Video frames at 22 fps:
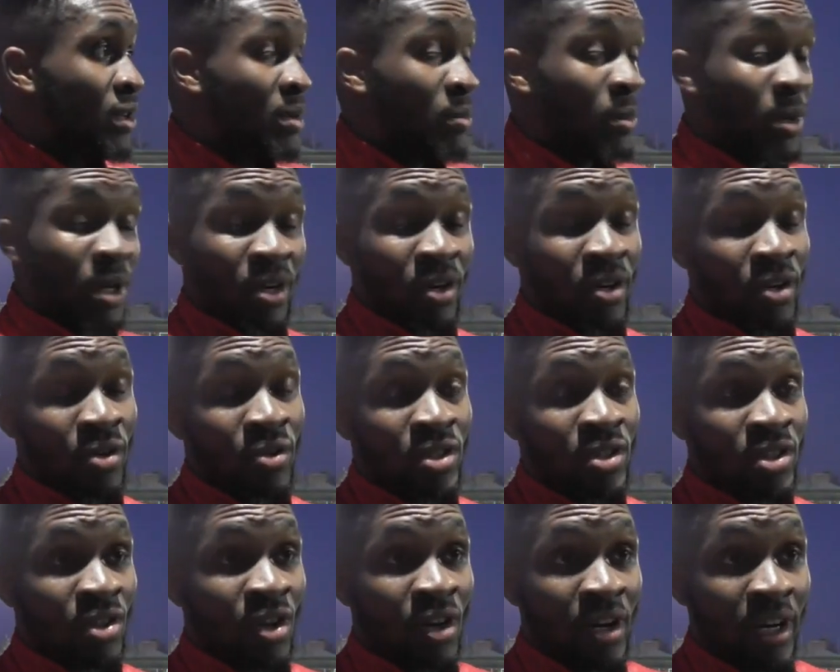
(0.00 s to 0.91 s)
Limerick are a
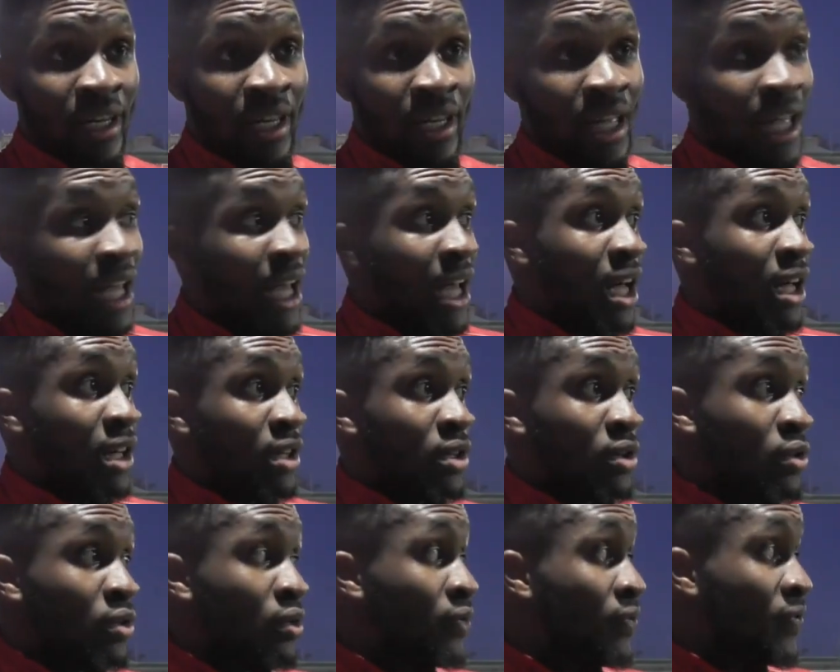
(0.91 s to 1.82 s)
good side.
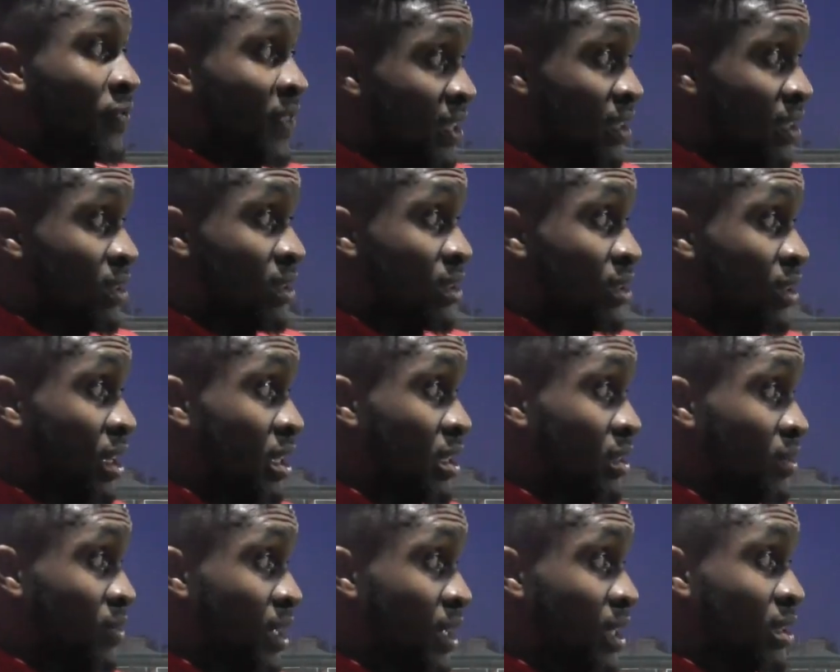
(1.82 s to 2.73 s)
They're a good physical
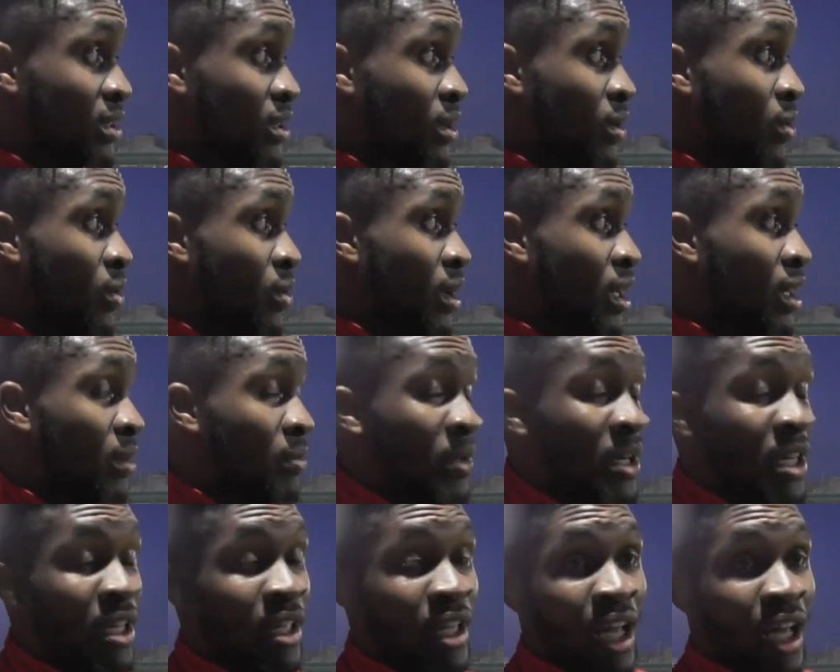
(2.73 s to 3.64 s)
side as well, so
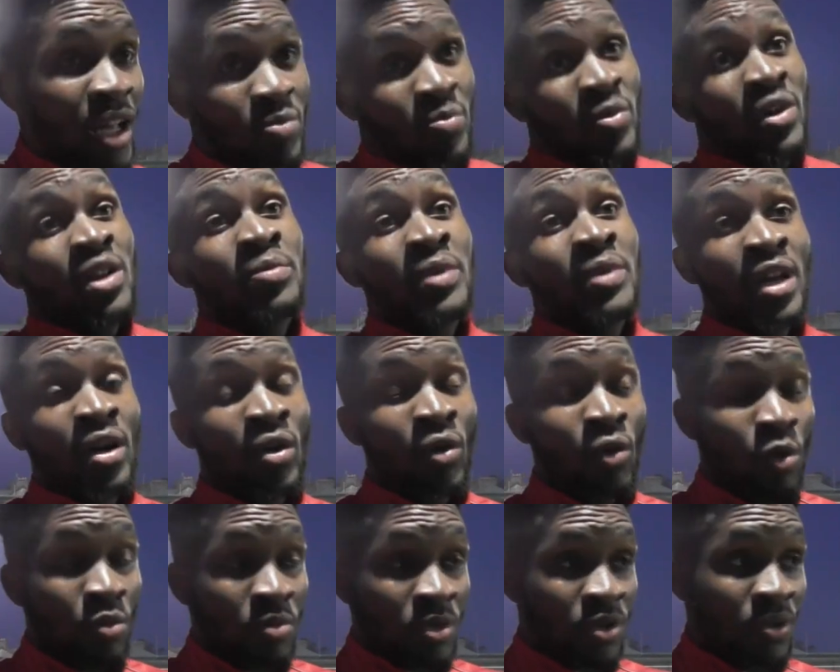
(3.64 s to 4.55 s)
it'll be at
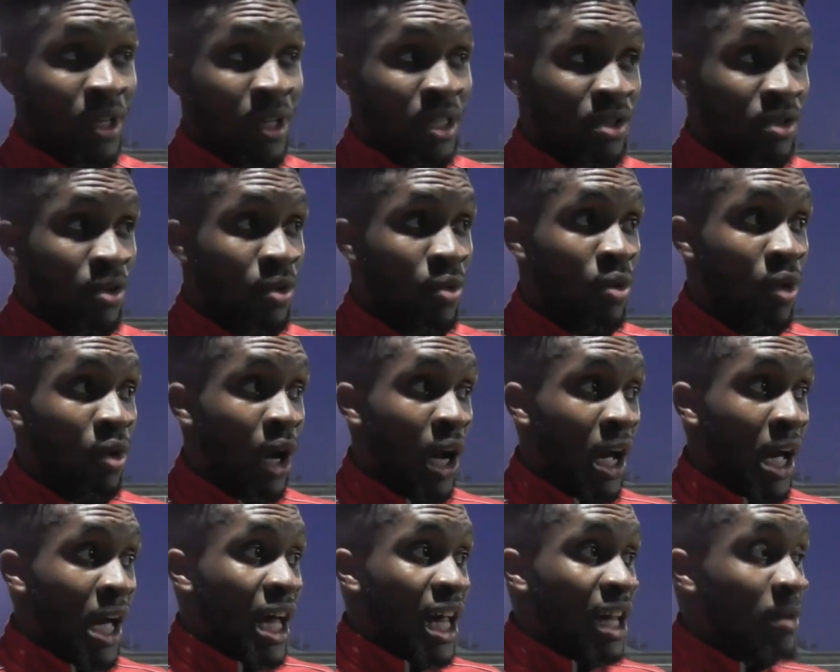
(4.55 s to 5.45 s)
home as well, so
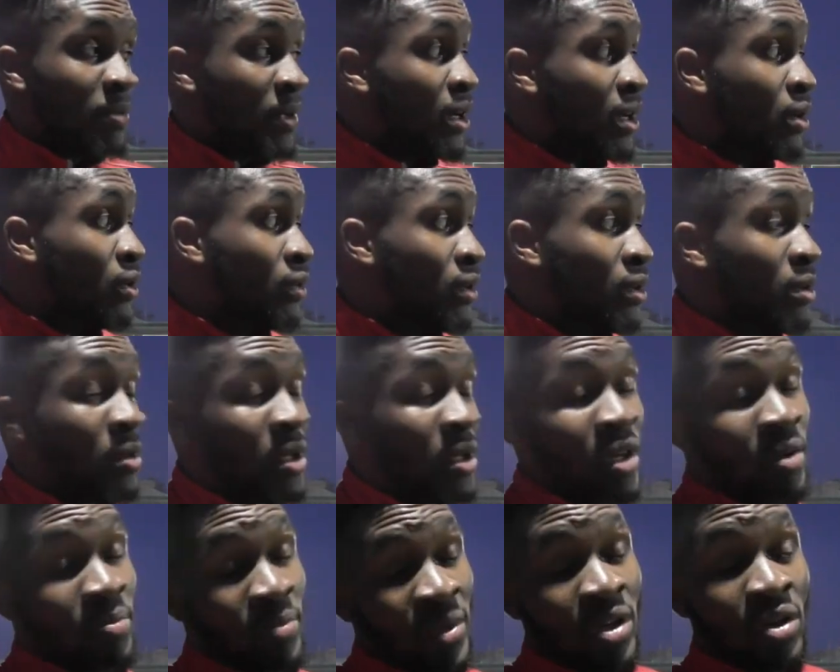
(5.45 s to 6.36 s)
it'll be a
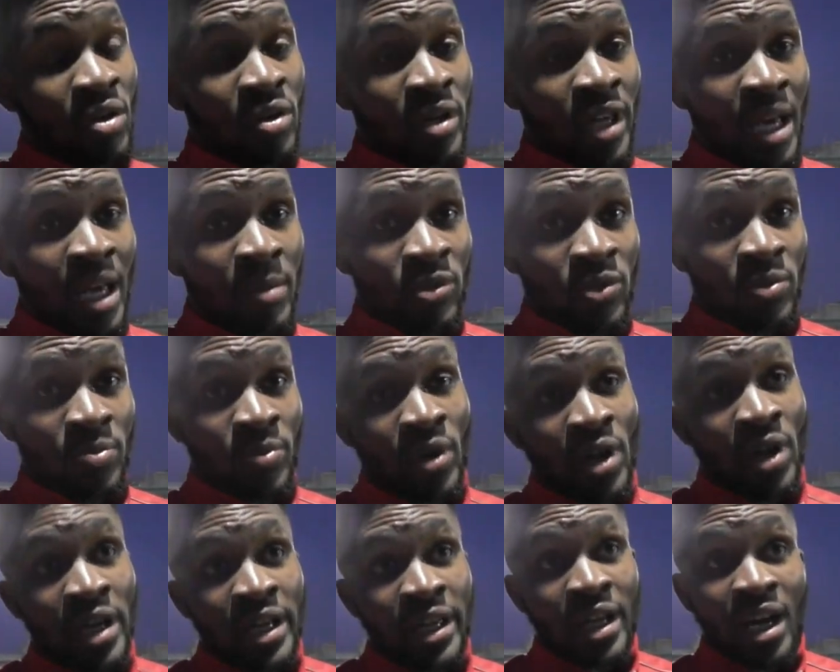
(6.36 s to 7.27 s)
good game.
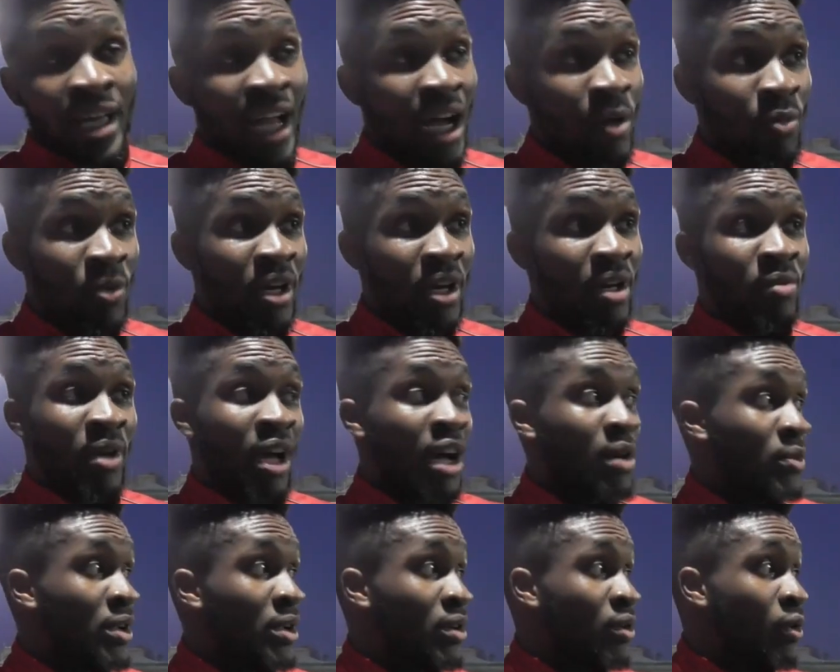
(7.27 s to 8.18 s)
But I can't wait,
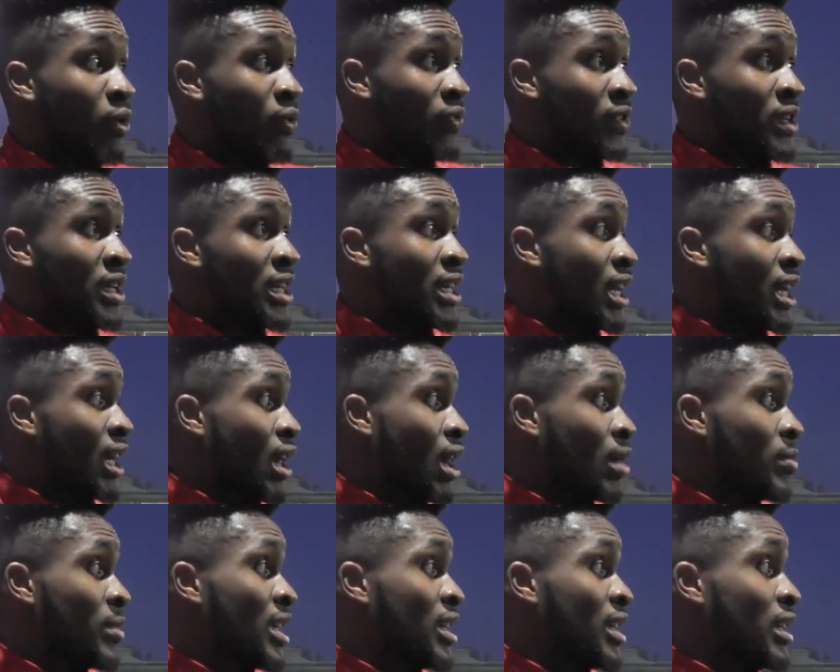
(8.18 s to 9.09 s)
and hopefully
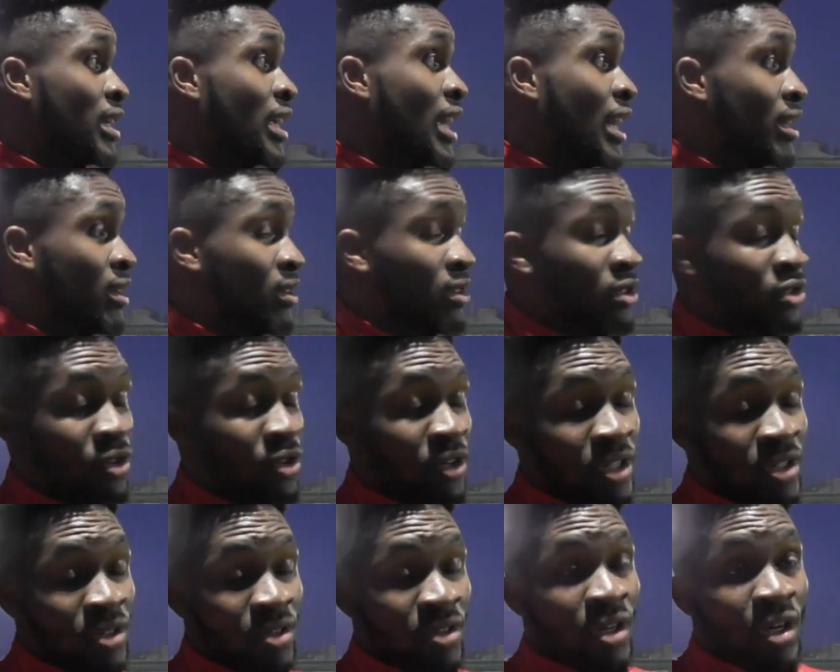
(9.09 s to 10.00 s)
I'll be in again to
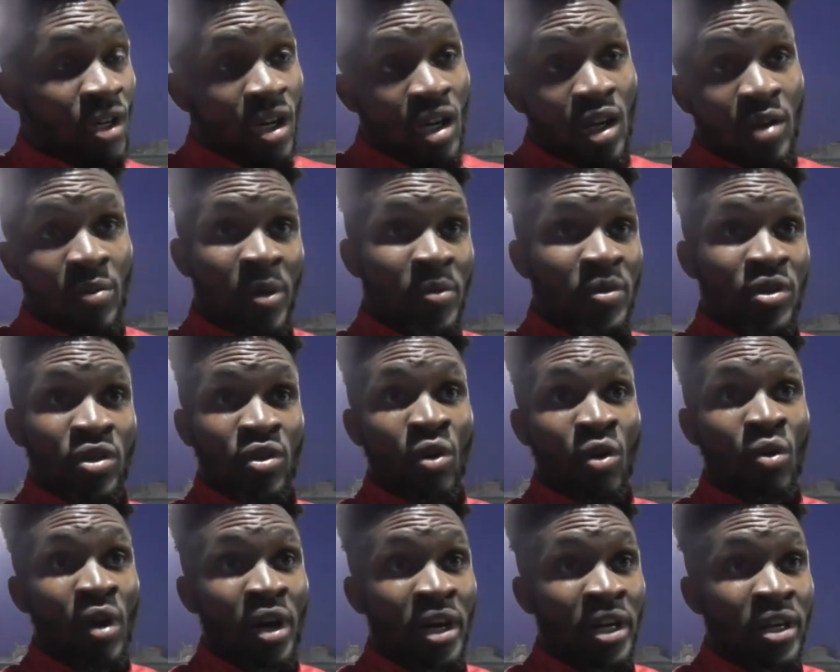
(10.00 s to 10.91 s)
try and maybe
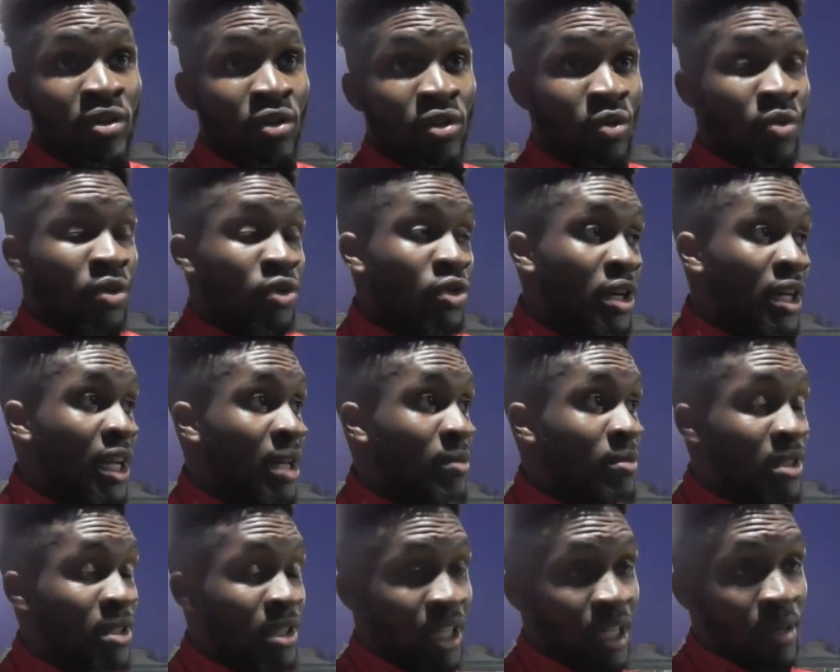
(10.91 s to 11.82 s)
show what I can do and try and
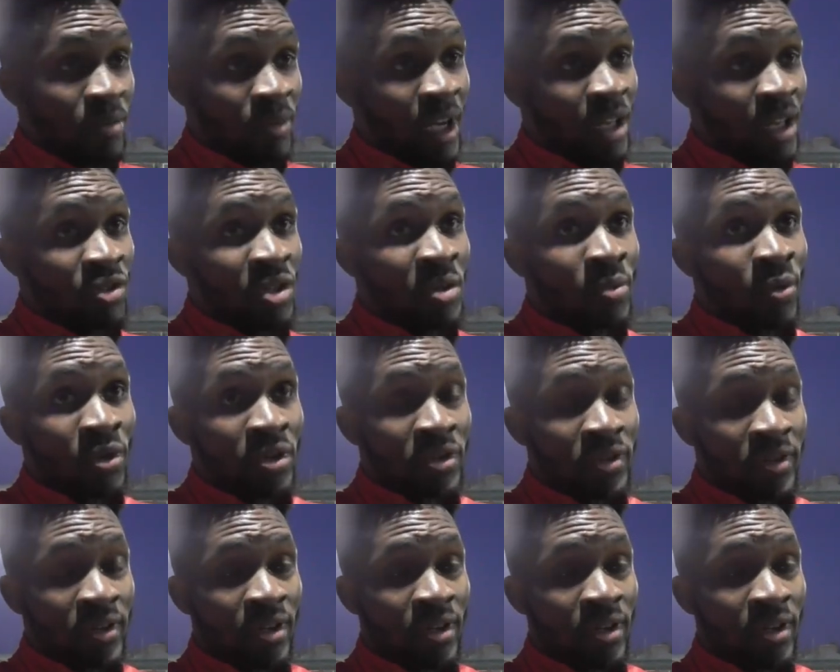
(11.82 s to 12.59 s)
help the team get 3 points.